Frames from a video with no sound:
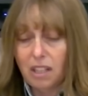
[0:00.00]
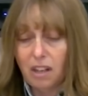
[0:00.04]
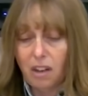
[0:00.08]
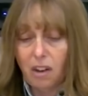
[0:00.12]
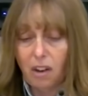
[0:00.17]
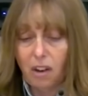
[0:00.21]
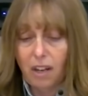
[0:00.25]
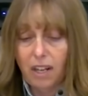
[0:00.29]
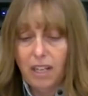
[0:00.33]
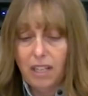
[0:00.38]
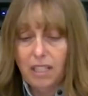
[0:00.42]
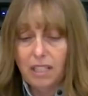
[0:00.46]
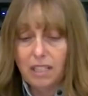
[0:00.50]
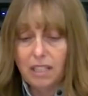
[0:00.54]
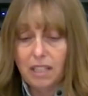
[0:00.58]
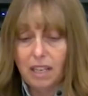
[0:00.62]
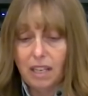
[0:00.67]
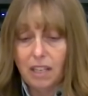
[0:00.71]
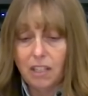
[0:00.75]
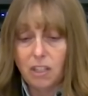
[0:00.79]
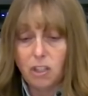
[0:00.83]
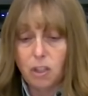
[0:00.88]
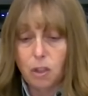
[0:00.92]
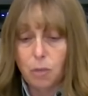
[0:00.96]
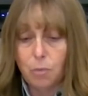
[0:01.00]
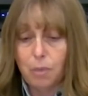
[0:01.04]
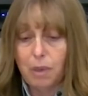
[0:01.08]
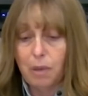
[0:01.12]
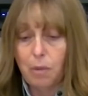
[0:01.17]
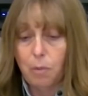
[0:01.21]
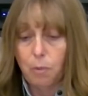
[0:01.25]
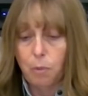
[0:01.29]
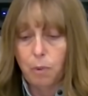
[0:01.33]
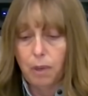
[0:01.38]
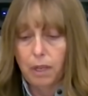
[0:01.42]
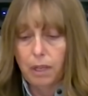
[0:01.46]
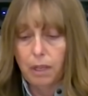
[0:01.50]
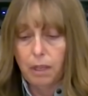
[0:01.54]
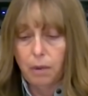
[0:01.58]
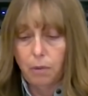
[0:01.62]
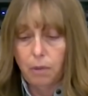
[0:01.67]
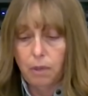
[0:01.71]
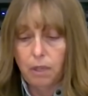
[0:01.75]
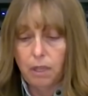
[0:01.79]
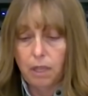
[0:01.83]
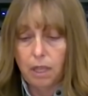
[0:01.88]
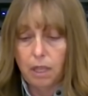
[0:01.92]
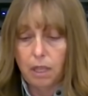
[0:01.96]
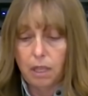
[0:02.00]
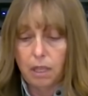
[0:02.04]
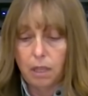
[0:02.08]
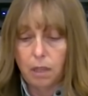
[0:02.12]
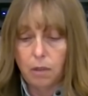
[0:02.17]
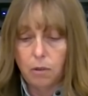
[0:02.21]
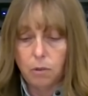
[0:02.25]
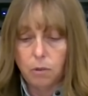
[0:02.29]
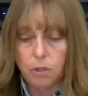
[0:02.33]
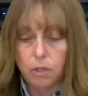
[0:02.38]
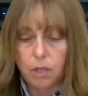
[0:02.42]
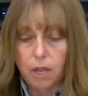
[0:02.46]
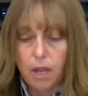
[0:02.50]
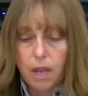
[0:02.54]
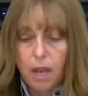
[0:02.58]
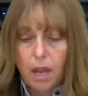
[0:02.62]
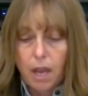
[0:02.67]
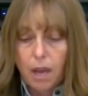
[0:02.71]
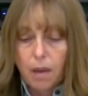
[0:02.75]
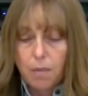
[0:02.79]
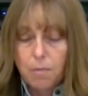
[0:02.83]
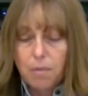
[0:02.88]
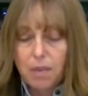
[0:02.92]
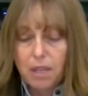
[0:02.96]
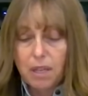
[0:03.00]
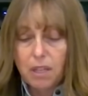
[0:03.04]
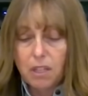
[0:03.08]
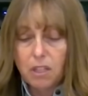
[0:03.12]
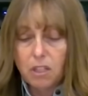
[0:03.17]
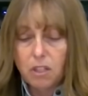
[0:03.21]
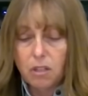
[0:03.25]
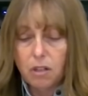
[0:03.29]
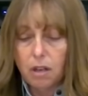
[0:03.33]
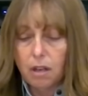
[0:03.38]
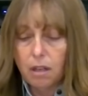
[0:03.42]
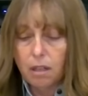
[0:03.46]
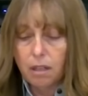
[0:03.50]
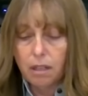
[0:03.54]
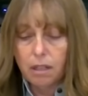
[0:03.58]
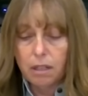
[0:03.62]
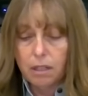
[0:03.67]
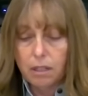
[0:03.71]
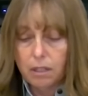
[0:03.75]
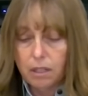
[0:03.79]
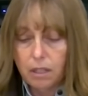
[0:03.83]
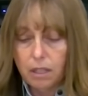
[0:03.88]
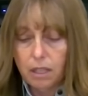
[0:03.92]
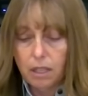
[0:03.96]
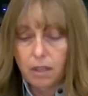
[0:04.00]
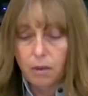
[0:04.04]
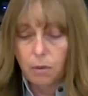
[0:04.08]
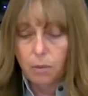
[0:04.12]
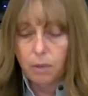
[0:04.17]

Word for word: degrees, it should be really, really close, because you're not going to cook it